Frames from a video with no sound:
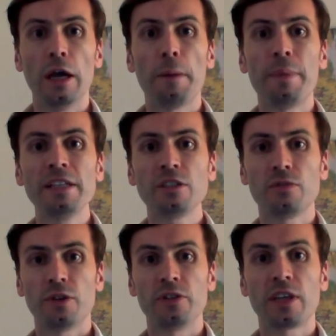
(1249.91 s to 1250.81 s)
a pension
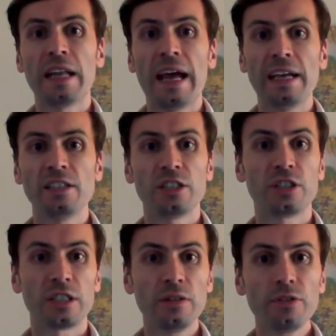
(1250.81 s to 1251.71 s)
fund can hedge a
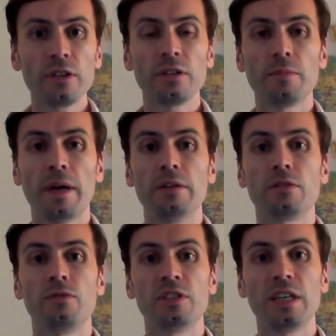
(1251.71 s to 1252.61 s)
significant amount
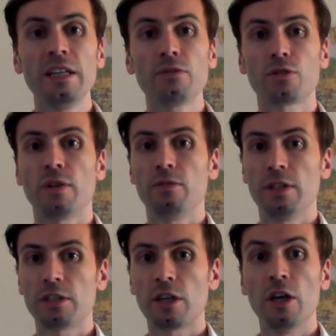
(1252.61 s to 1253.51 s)
of its interest rate
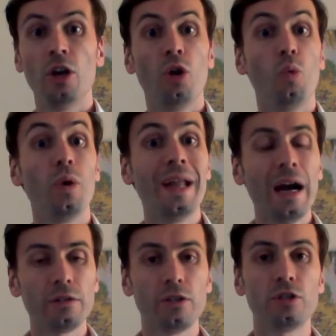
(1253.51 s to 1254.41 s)
risk
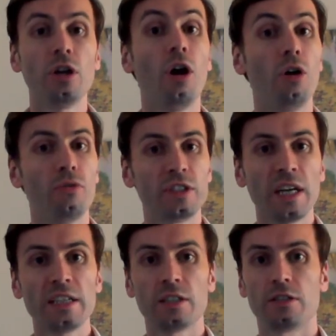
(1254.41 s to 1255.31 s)
without using all of its
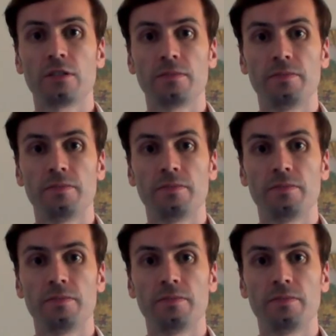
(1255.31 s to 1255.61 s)
assets.